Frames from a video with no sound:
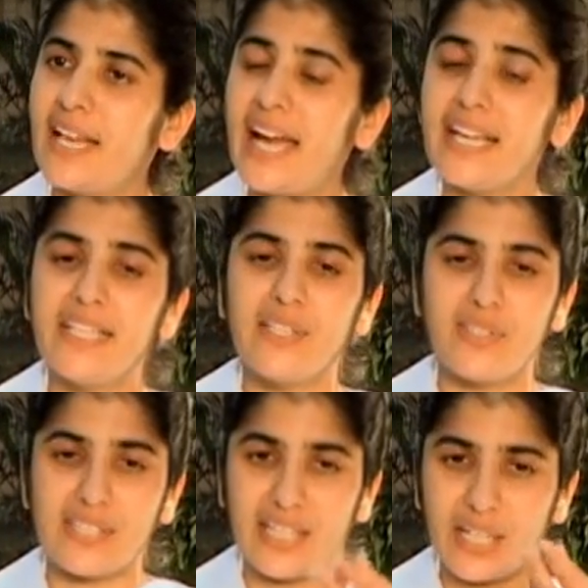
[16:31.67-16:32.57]
Anger
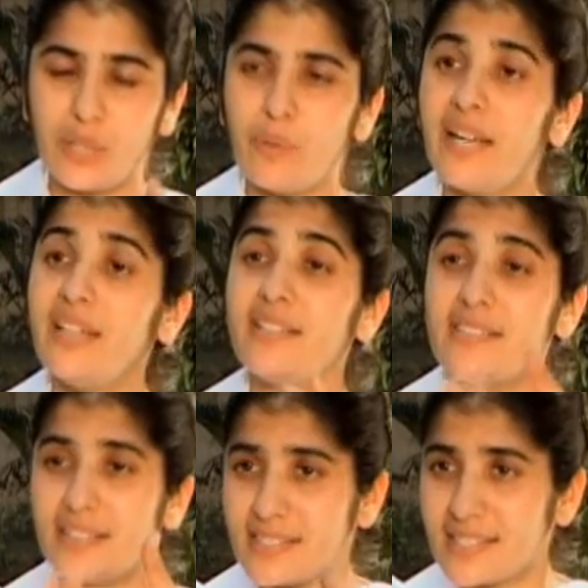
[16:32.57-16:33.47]
is an acquired
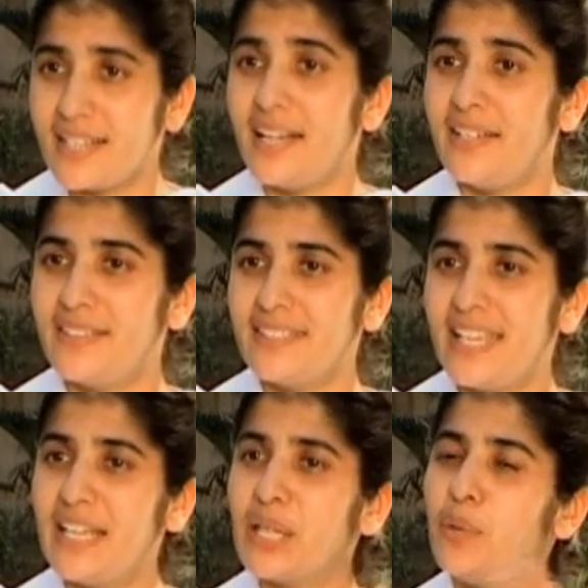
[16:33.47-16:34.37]
sanskar,
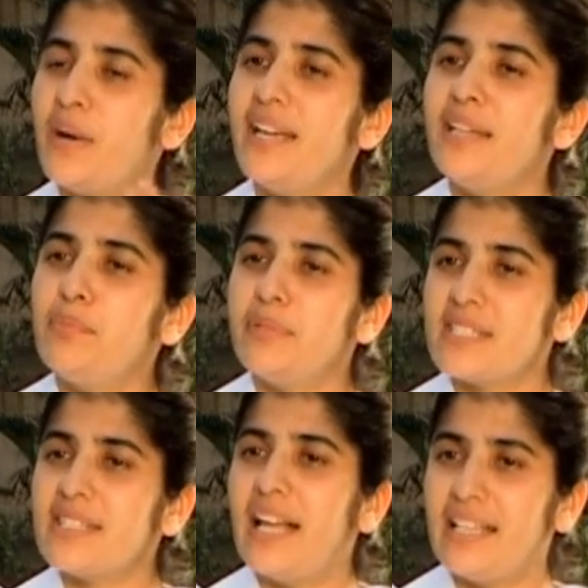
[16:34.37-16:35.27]
an acquired
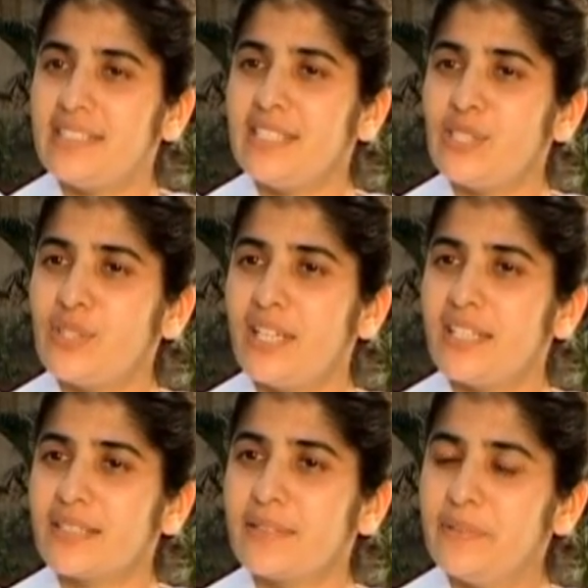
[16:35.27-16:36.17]
personality
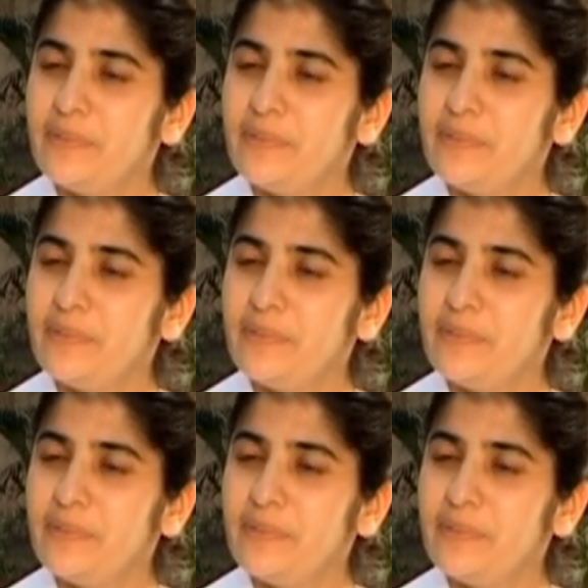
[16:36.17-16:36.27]
trait.